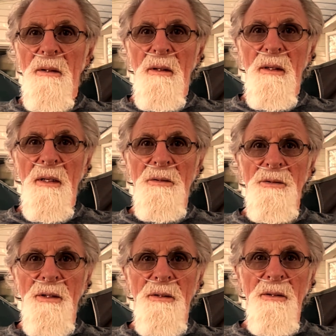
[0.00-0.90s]
And I
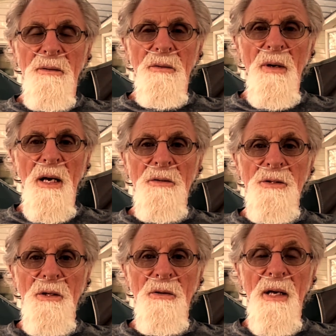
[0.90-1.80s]
said, You guys
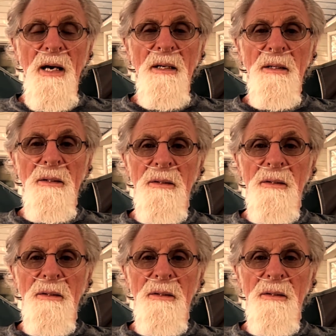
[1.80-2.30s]
hear that?